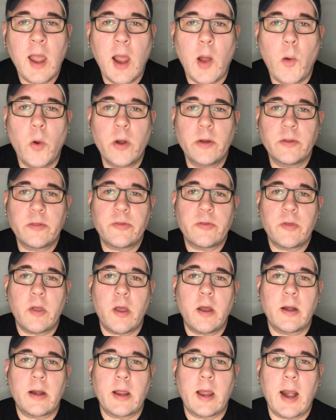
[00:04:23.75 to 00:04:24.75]
I once
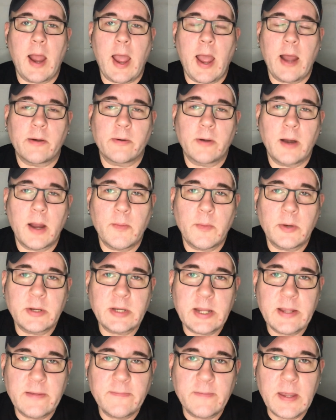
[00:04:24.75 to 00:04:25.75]
taught on Autorama
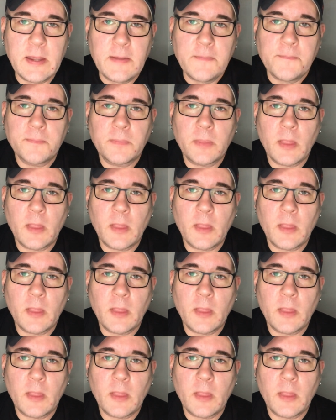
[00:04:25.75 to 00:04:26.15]
TV.